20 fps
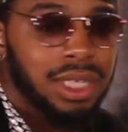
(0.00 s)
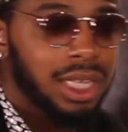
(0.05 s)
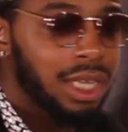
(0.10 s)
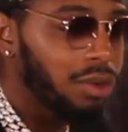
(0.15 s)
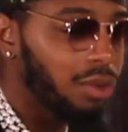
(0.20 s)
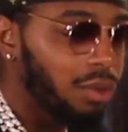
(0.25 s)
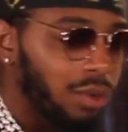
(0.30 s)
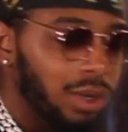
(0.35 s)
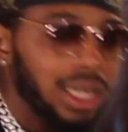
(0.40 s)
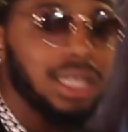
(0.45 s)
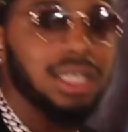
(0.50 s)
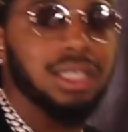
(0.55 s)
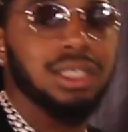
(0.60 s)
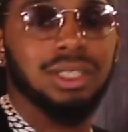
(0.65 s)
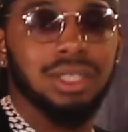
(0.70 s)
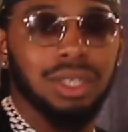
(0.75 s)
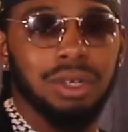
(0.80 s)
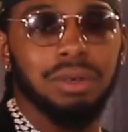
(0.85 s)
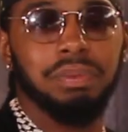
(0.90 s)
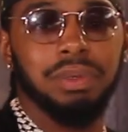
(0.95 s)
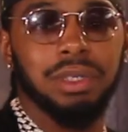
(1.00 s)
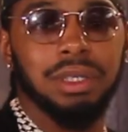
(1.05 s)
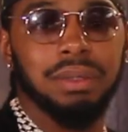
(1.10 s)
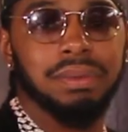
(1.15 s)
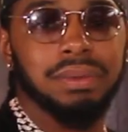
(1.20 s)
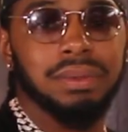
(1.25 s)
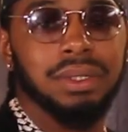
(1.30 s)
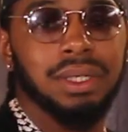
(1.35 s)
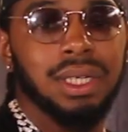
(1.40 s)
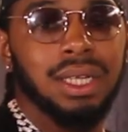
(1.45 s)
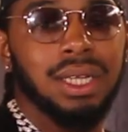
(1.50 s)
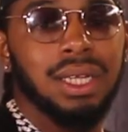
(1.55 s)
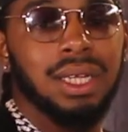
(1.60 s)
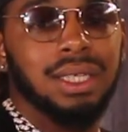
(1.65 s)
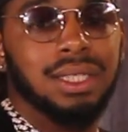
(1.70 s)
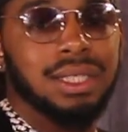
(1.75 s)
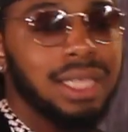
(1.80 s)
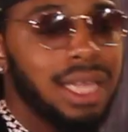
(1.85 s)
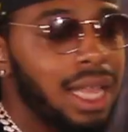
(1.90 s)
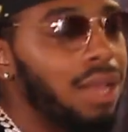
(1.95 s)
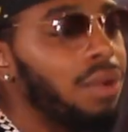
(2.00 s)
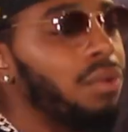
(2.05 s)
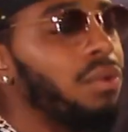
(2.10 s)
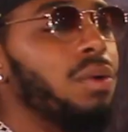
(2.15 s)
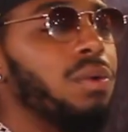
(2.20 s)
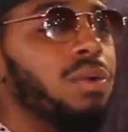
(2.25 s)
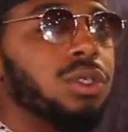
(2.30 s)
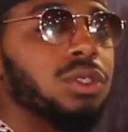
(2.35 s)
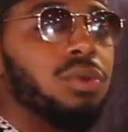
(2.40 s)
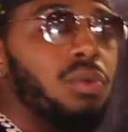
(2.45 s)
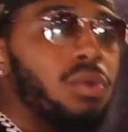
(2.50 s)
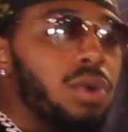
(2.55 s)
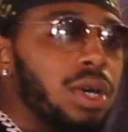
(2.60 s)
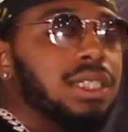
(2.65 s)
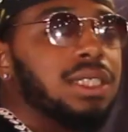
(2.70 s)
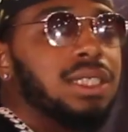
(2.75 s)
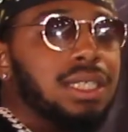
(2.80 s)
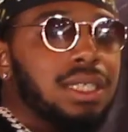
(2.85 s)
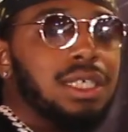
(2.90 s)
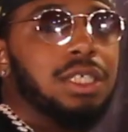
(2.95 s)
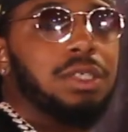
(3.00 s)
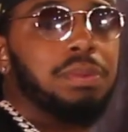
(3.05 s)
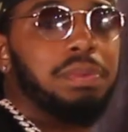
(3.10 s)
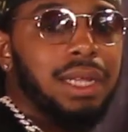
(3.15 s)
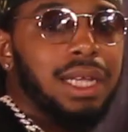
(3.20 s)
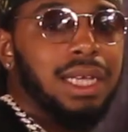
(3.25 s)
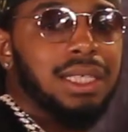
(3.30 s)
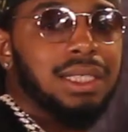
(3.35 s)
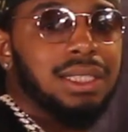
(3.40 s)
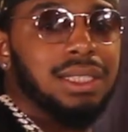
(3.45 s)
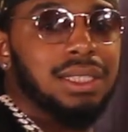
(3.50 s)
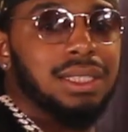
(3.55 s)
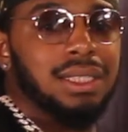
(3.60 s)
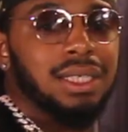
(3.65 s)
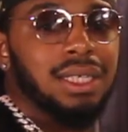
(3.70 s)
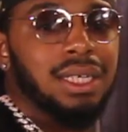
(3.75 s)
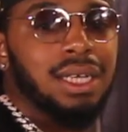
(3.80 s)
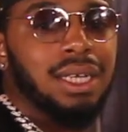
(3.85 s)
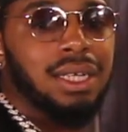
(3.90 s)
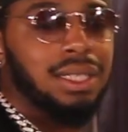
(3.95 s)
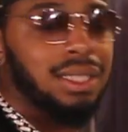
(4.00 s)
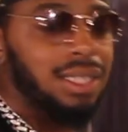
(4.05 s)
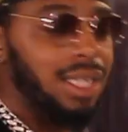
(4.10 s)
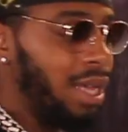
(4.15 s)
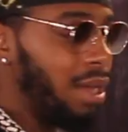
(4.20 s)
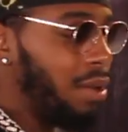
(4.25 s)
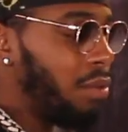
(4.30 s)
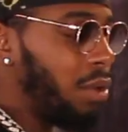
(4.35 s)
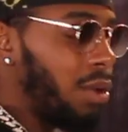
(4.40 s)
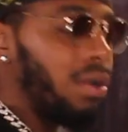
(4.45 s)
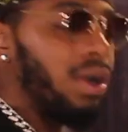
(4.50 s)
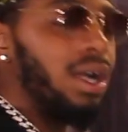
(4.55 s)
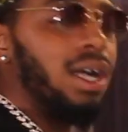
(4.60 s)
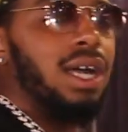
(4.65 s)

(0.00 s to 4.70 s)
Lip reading: and really show people that we was once in these places, that we were